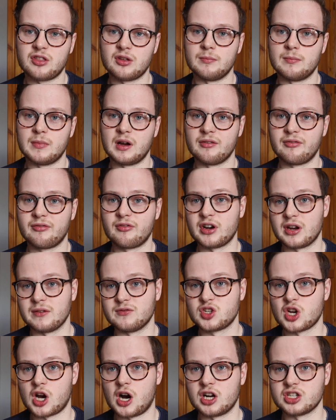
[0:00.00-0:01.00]
them free of
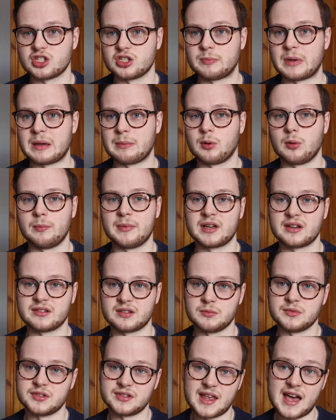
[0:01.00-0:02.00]
charge to people because
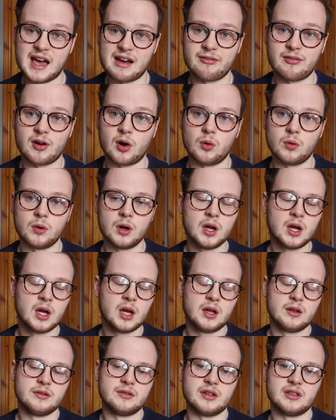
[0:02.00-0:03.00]
it was their fault
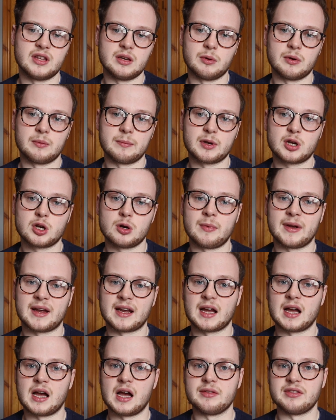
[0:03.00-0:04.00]
that they were
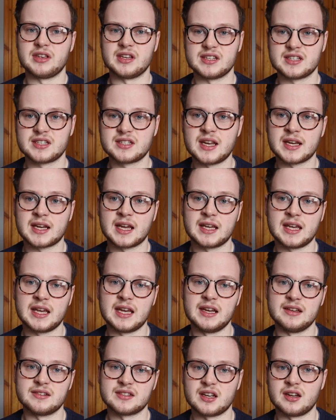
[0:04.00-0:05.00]
becoming these sticky
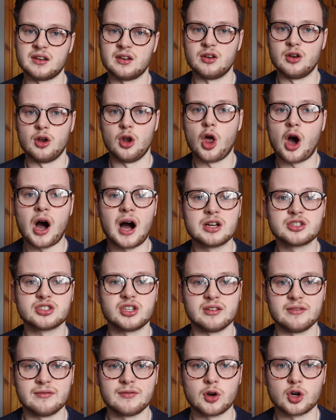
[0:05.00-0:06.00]
keys and not
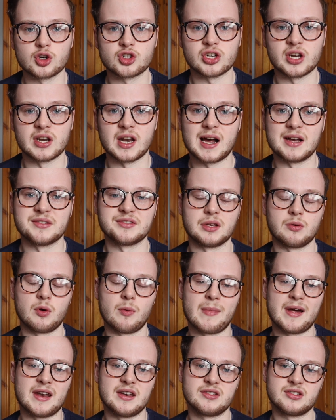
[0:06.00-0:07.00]
actually functioning as they were
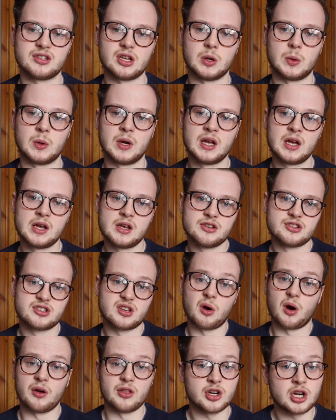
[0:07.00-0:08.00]
meant to.
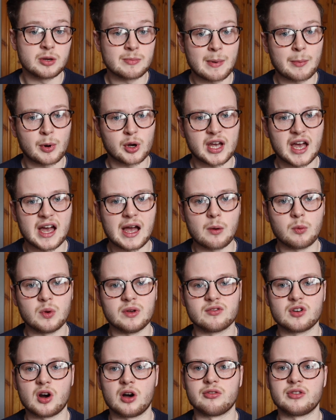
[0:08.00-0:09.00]
So on the new MacBook Air,
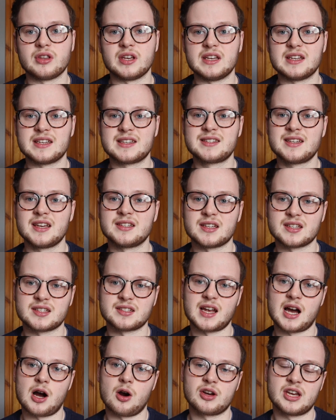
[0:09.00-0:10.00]
we've got the Scissor
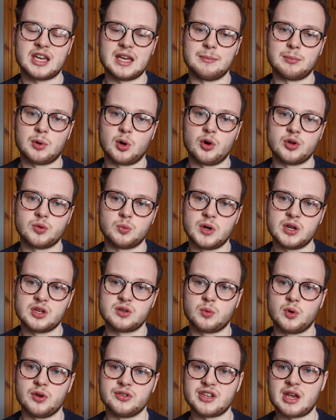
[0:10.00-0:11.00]
style keyboard,
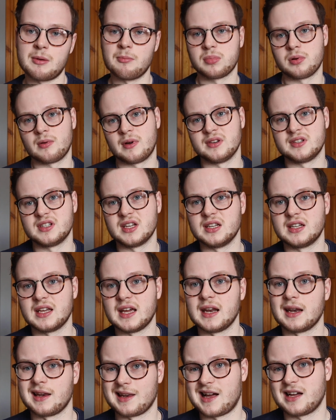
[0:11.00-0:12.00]
which was implemented
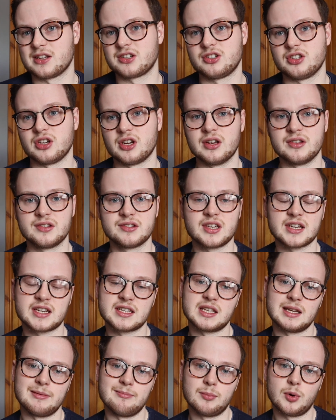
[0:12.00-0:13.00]
in last year's
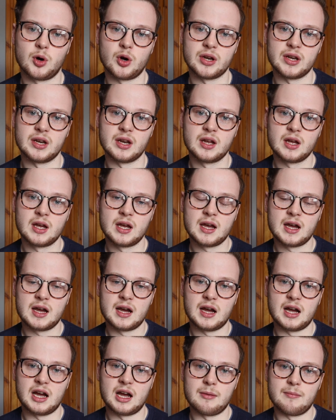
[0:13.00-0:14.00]

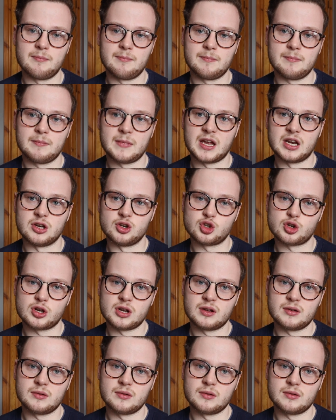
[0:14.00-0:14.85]
16-inch